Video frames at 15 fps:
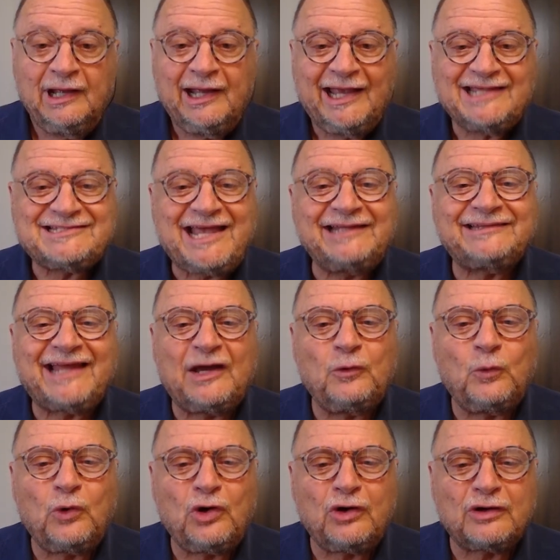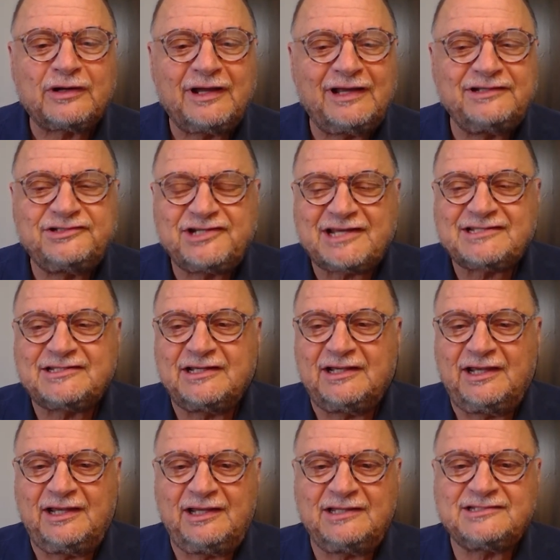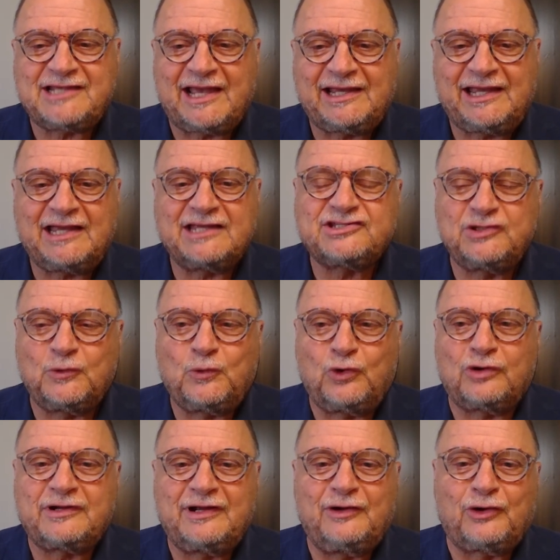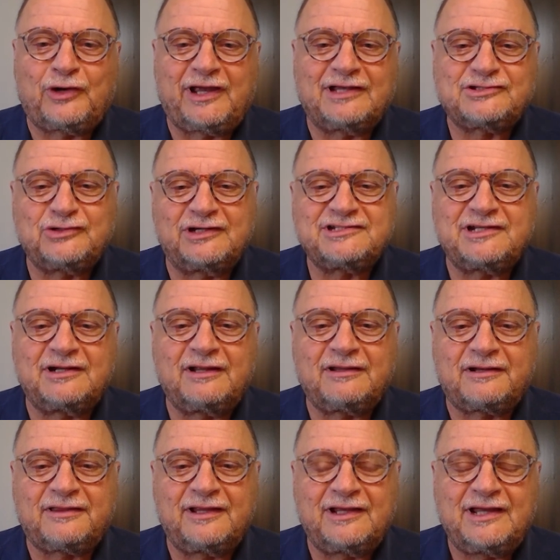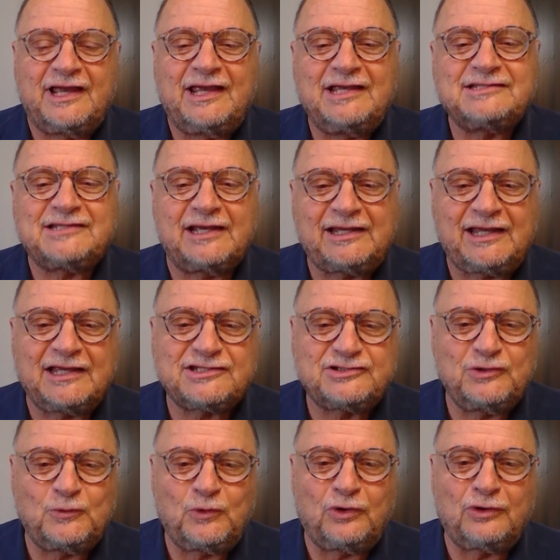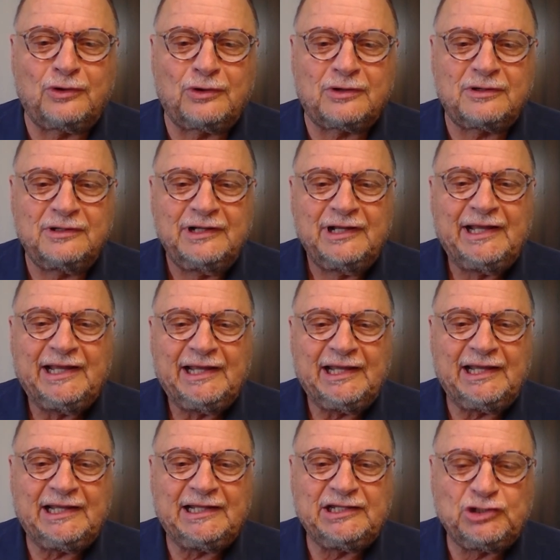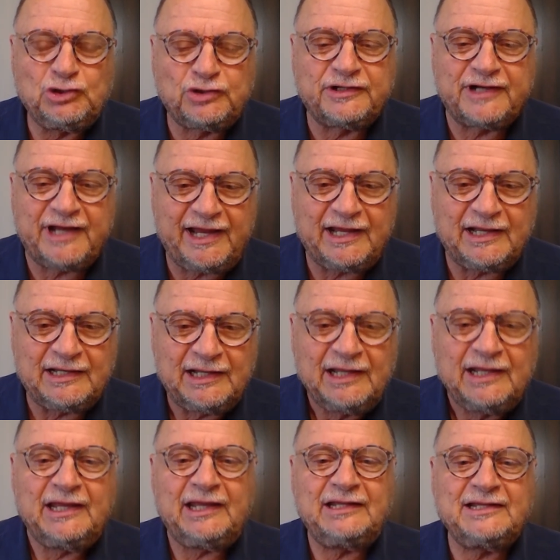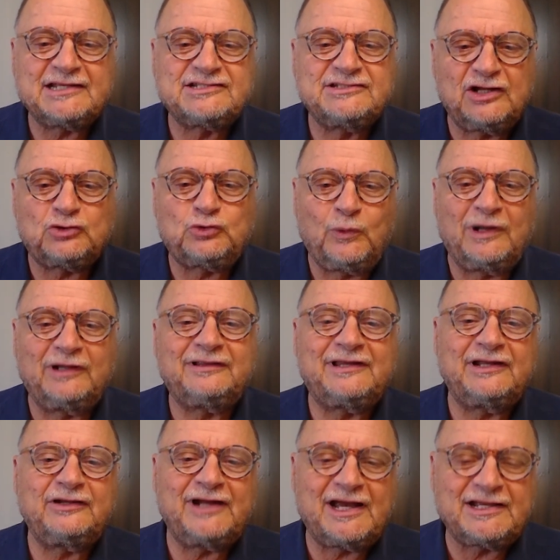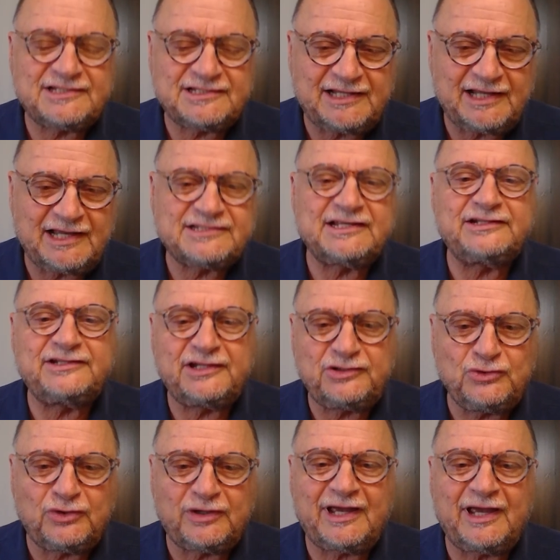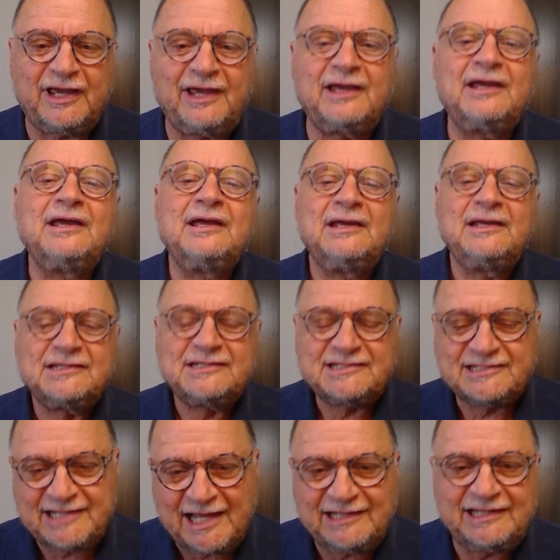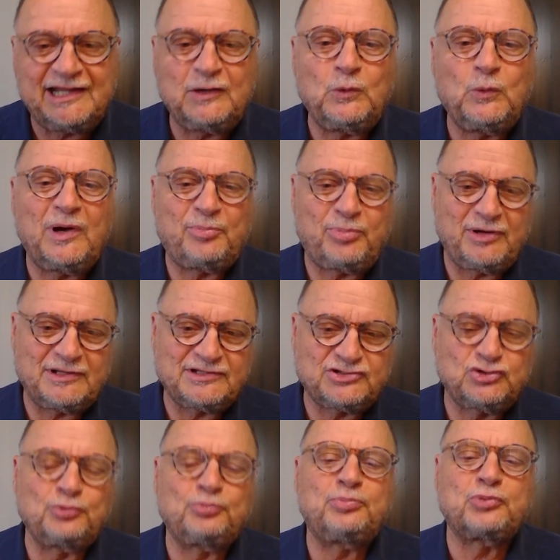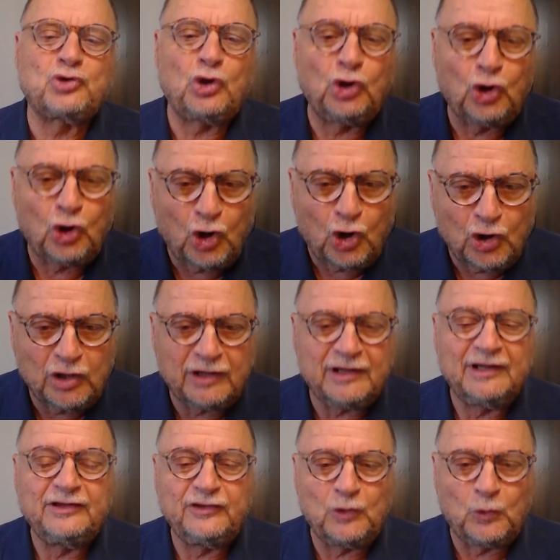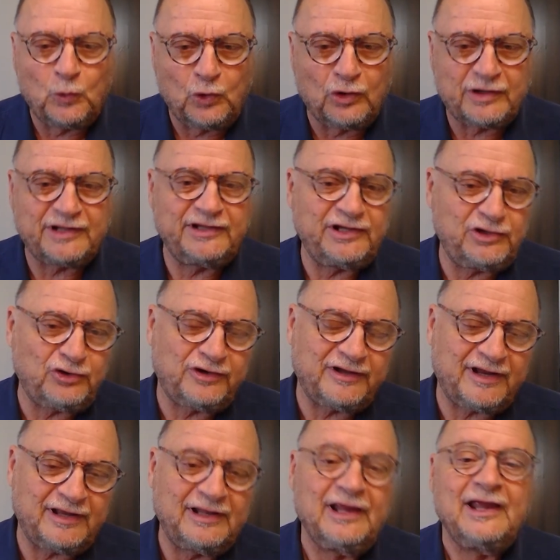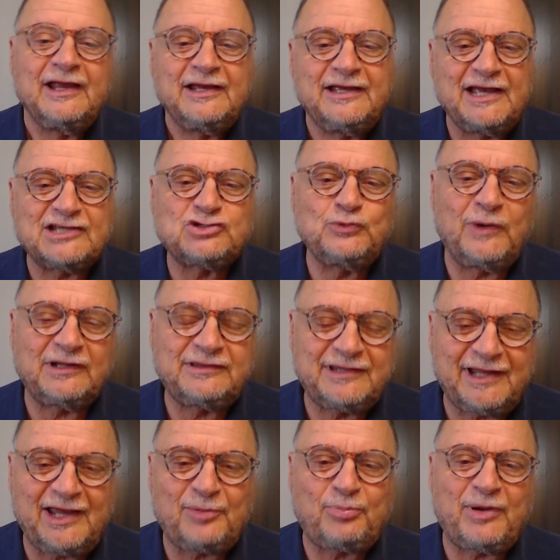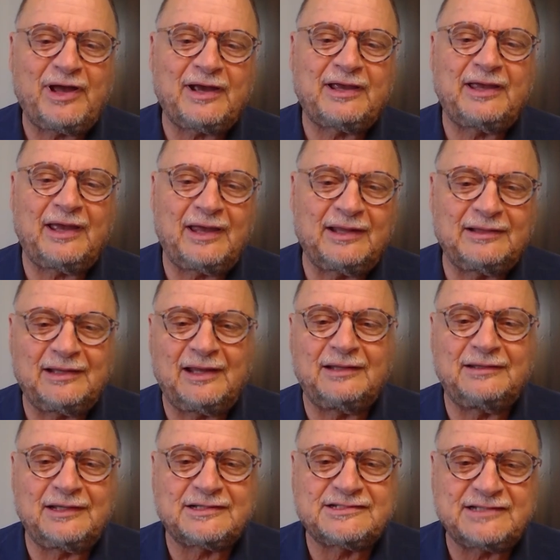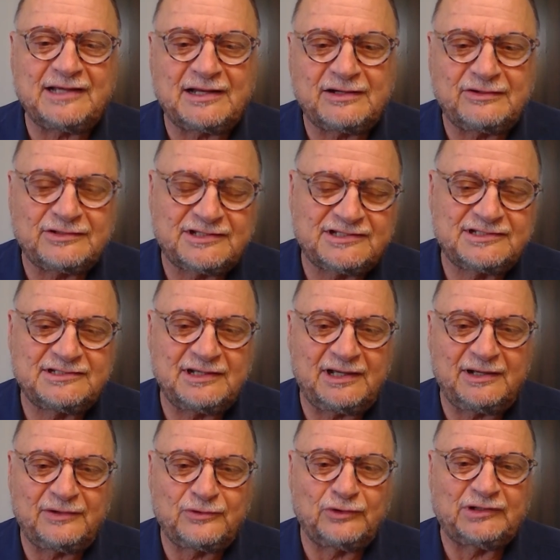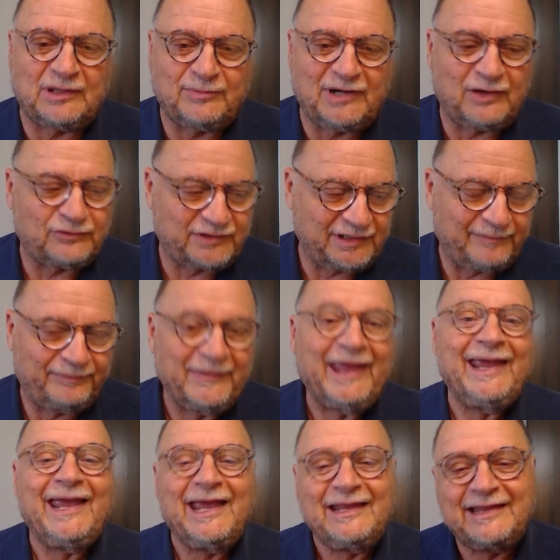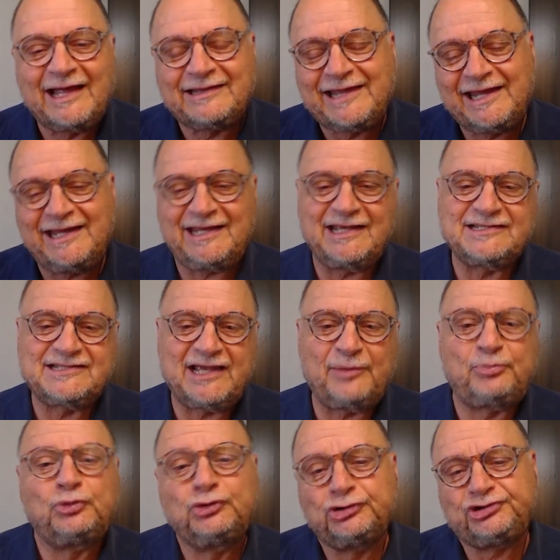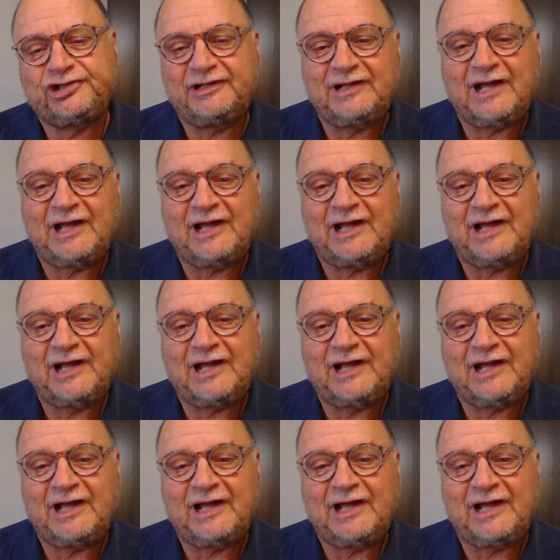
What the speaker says: anti-war. He's against the war. Okay, so here's another thing. He's against the war in Ukraine. He does not want the United States and the UK sending weapons to prolong the war in the Ukraine. Guess what AIPAC and their surrogates wrote about him? That he is a Putin